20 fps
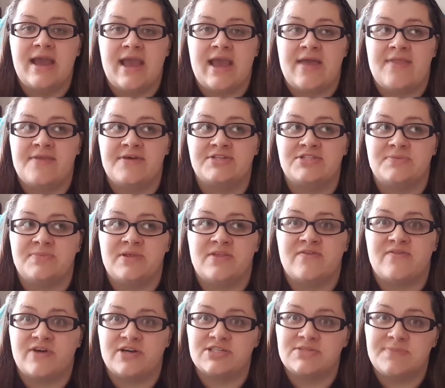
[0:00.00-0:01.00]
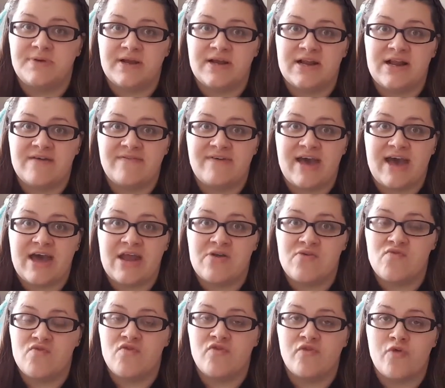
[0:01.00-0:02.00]
And this will be the first period I've had
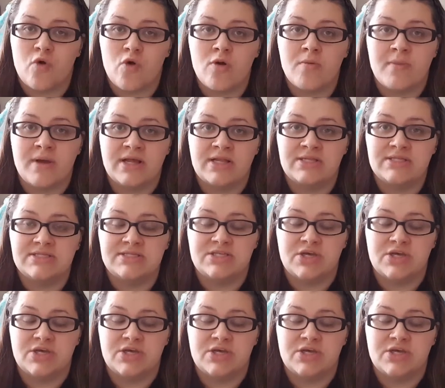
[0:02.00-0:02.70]
in 4 months,